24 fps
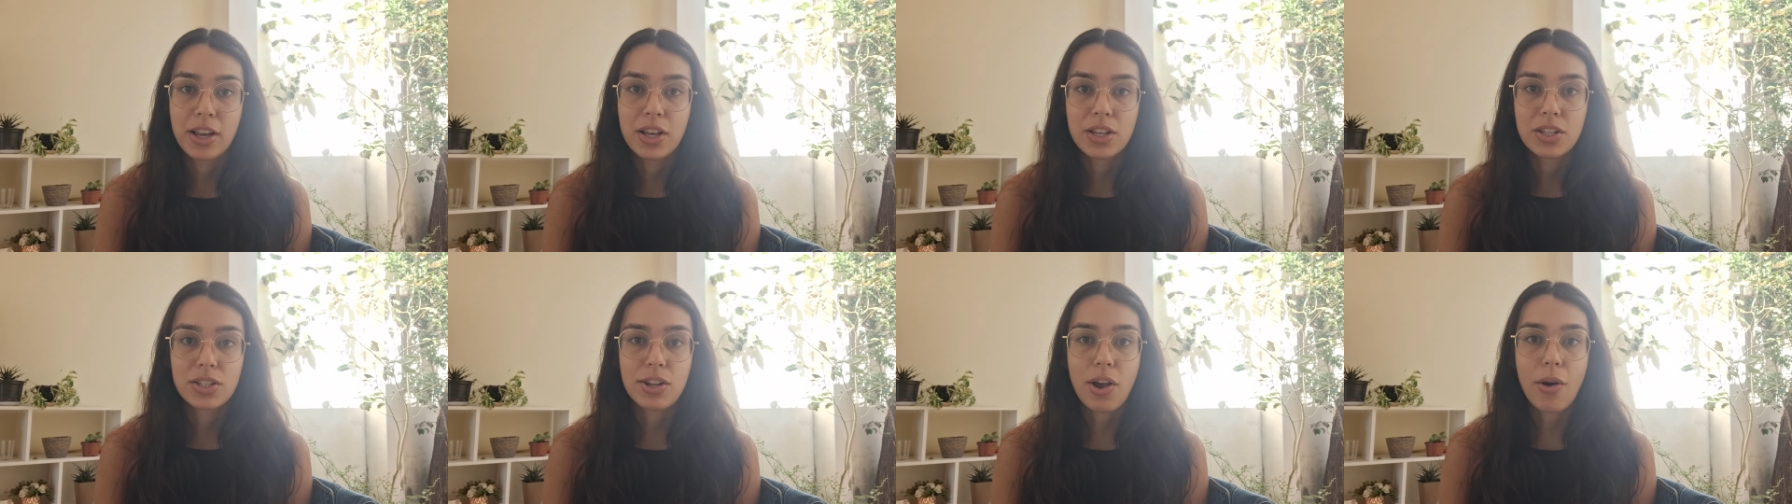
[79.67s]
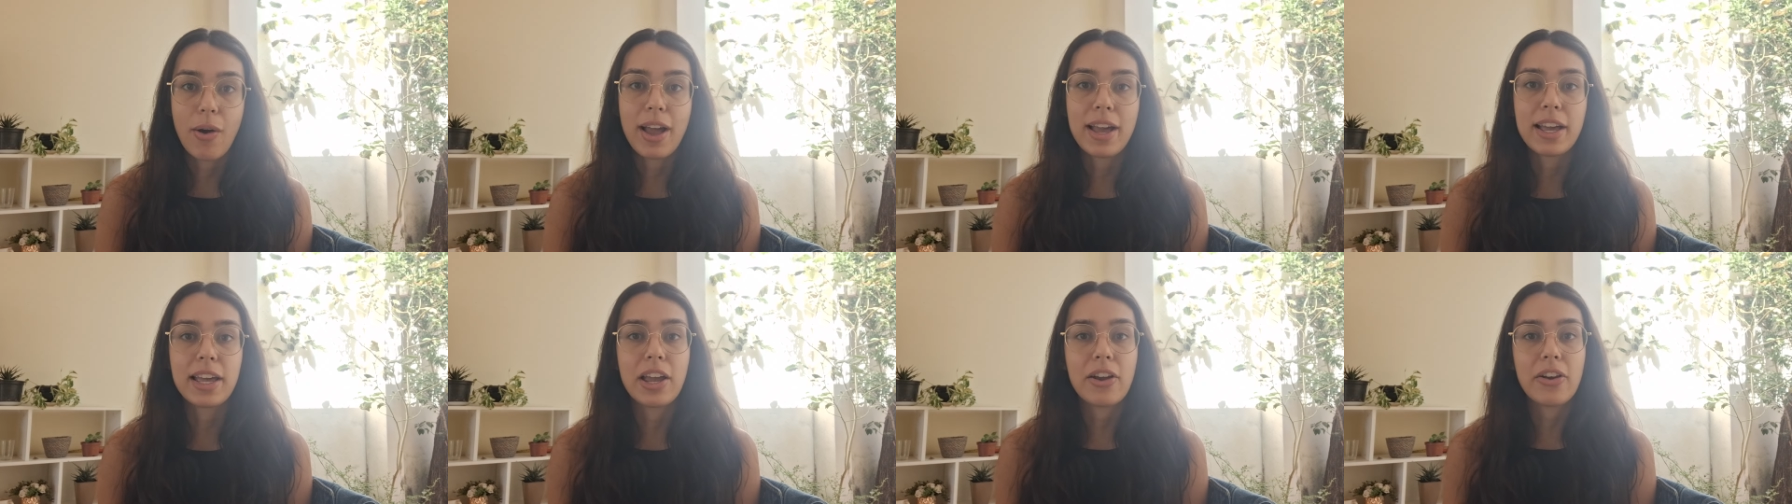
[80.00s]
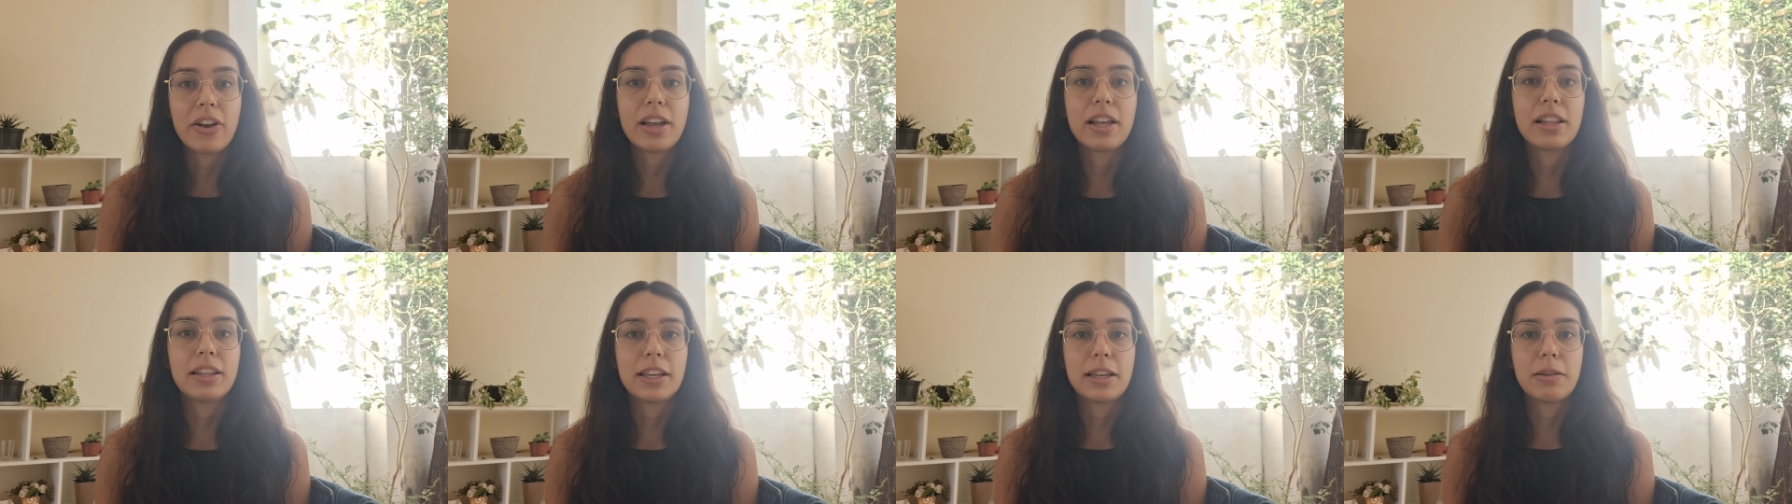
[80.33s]
So
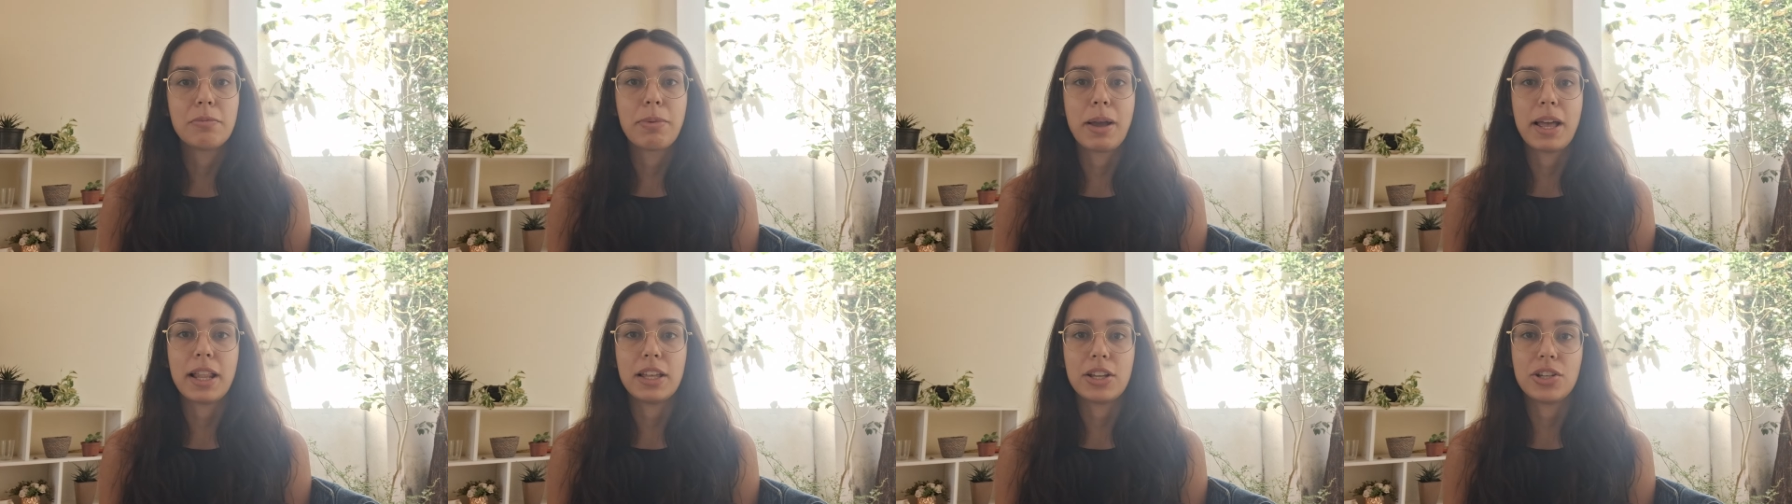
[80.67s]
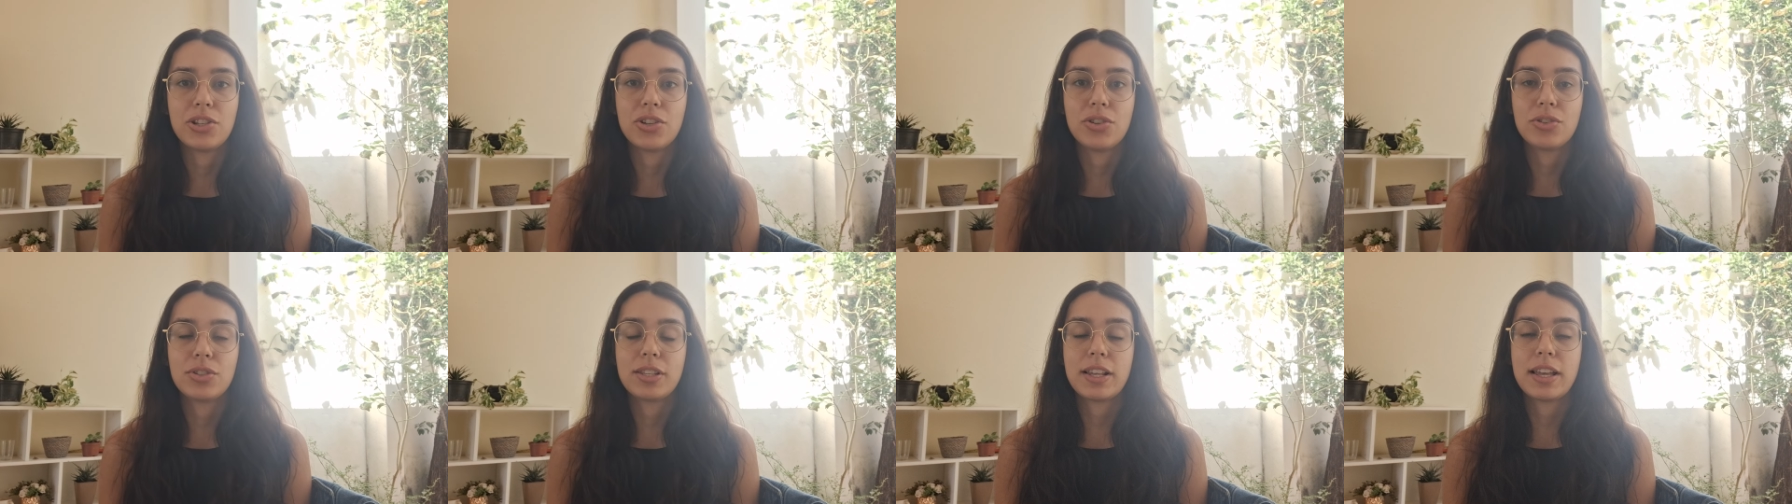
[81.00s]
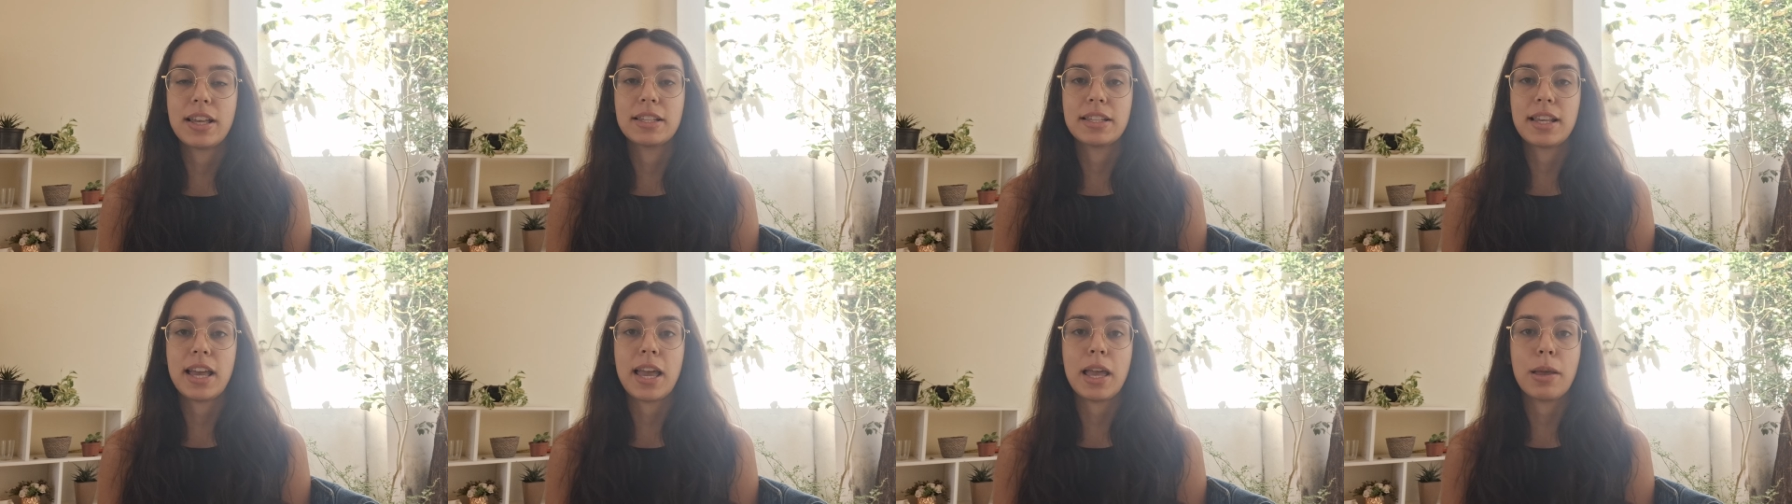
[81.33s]
Ikaria Lean Belly Juice
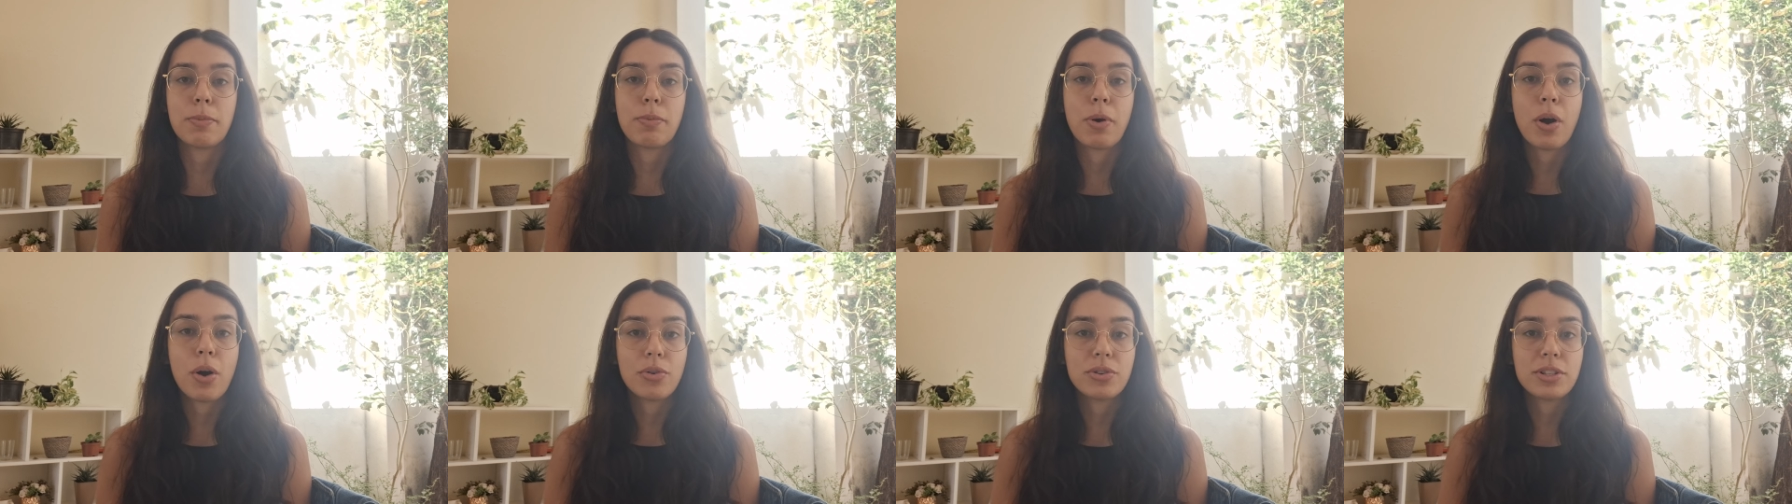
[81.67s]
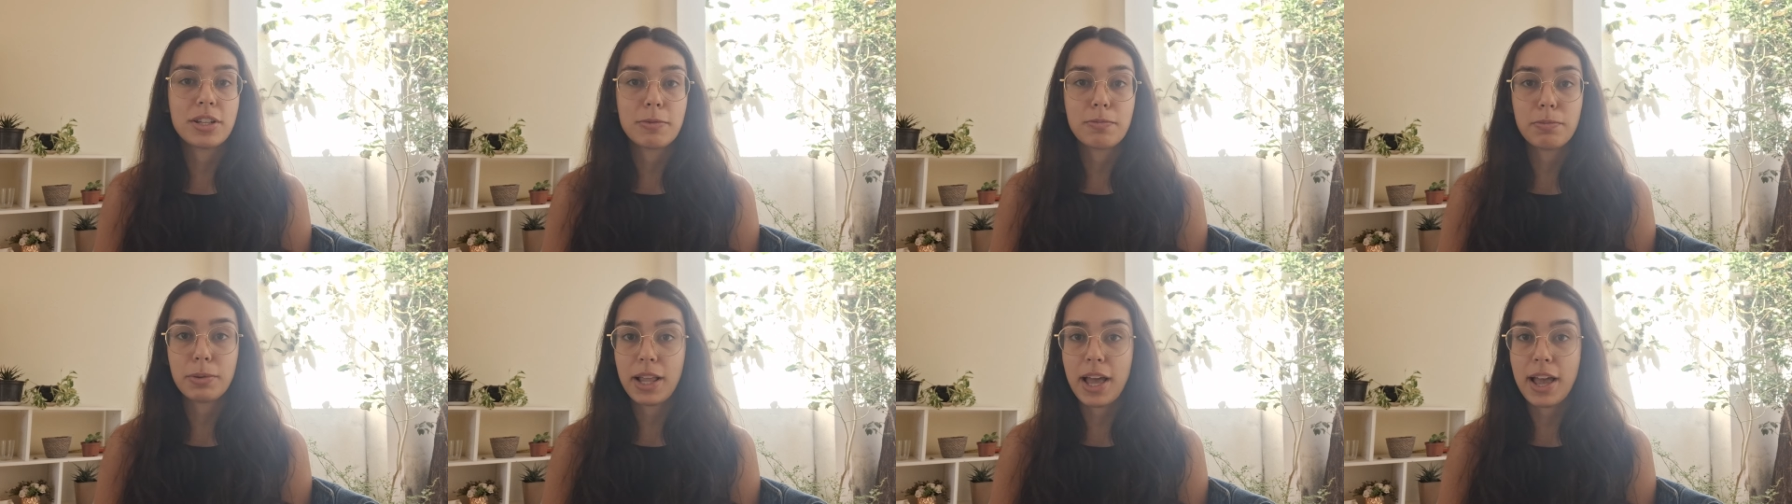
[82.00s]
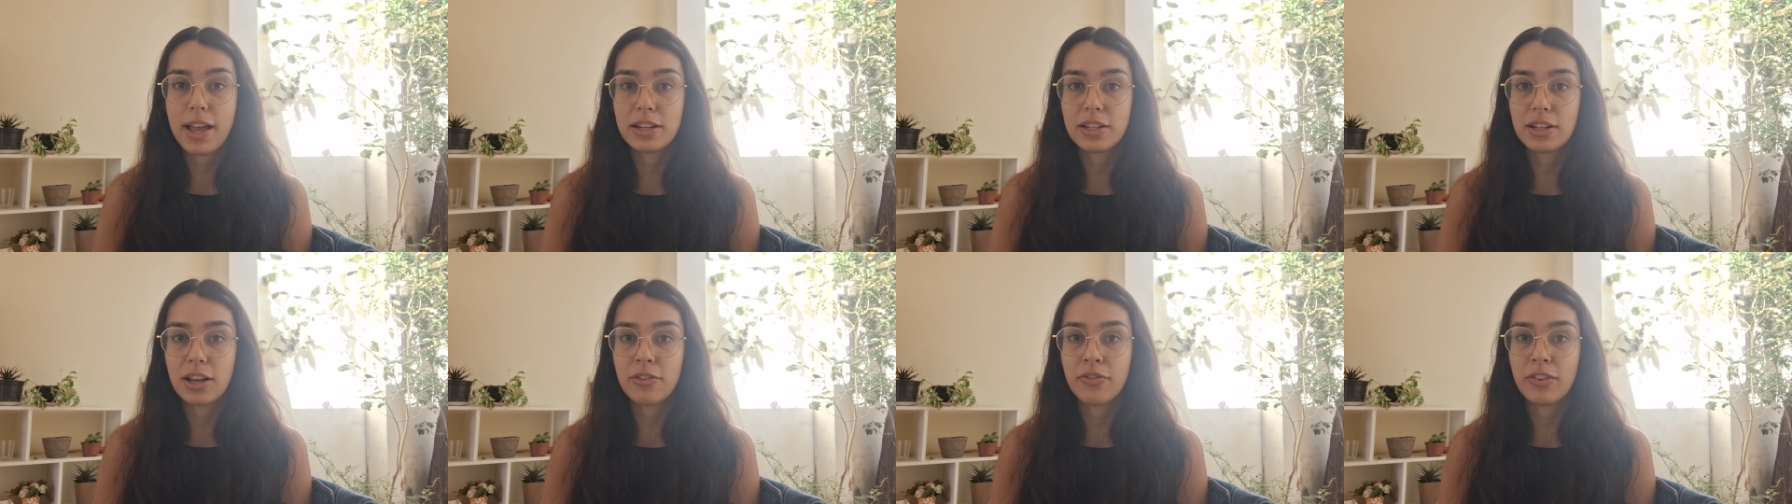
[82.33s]
is a potent
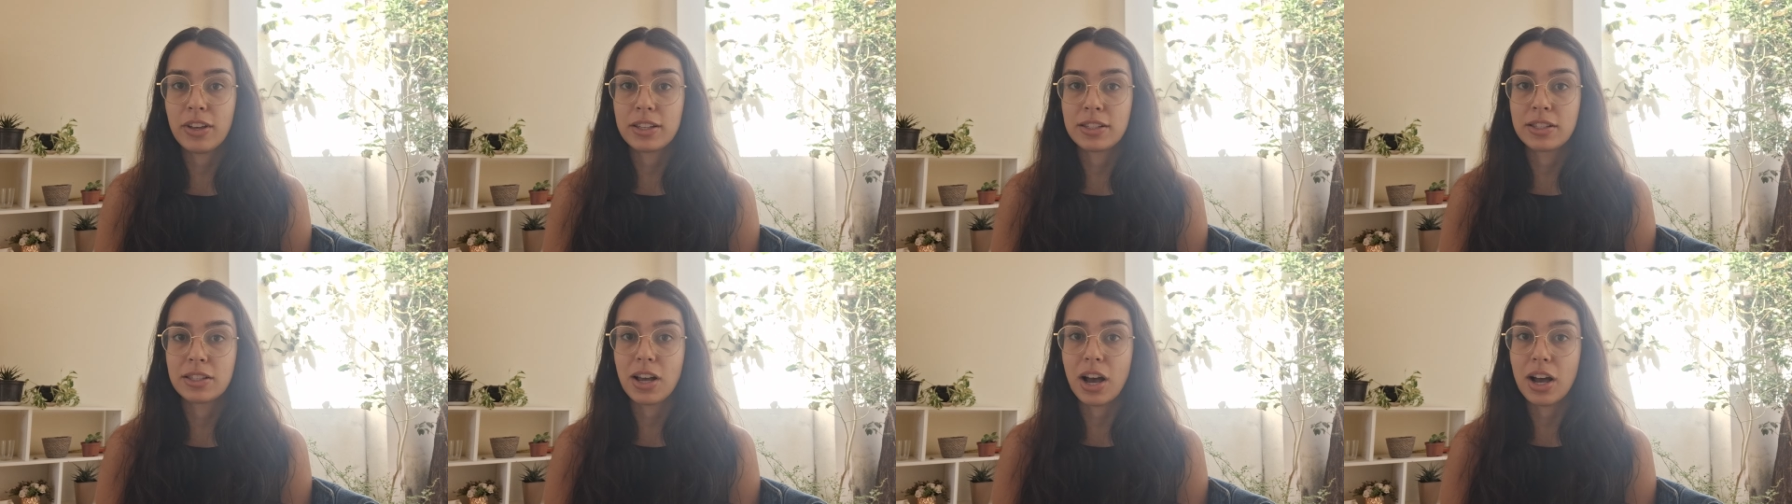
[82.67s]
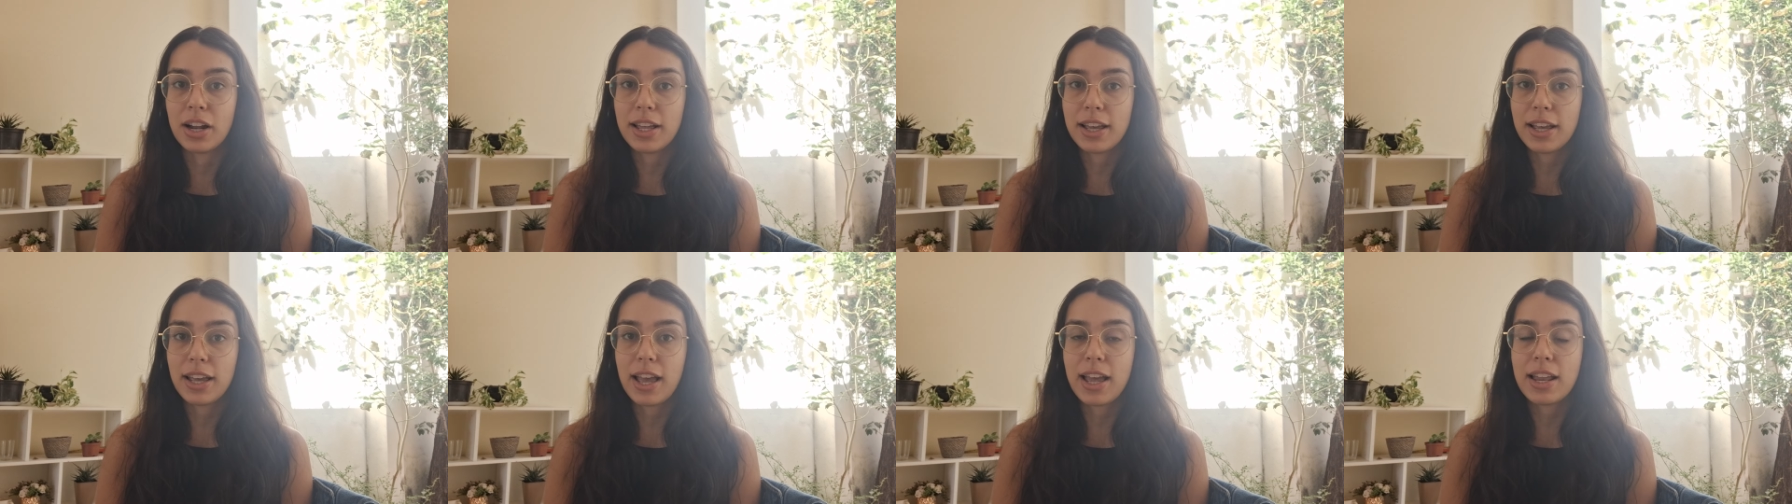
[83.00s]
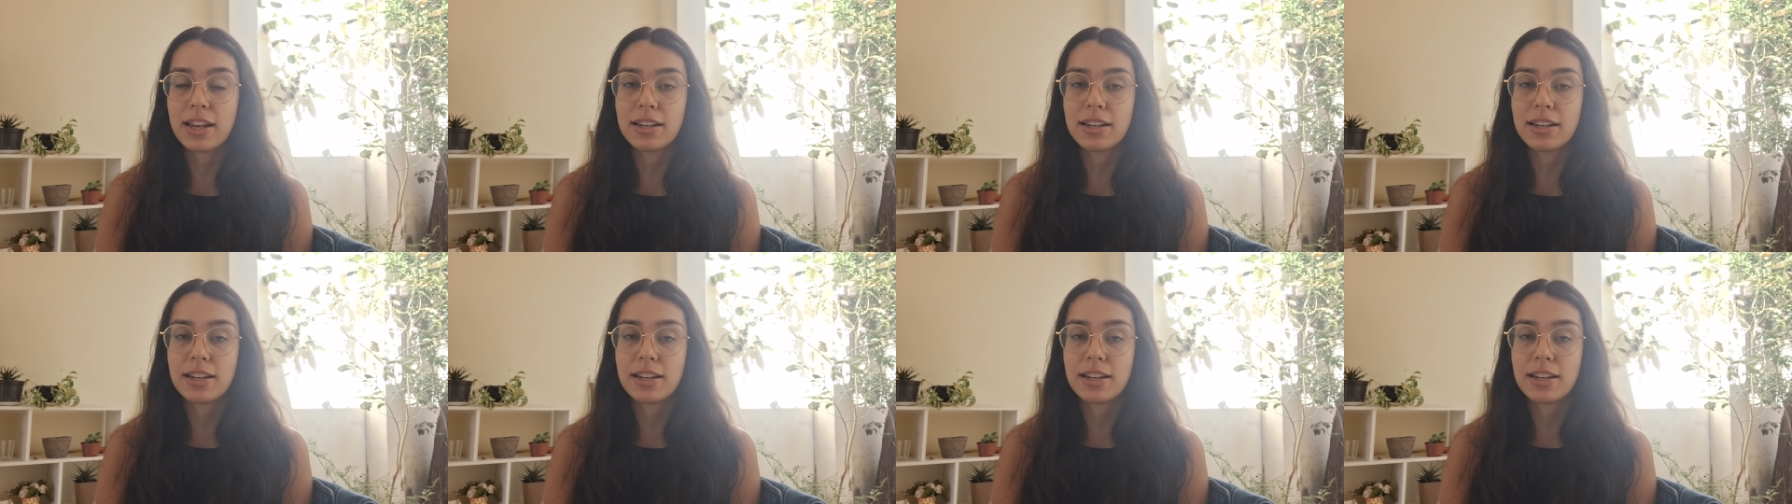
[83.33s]
blend of exotic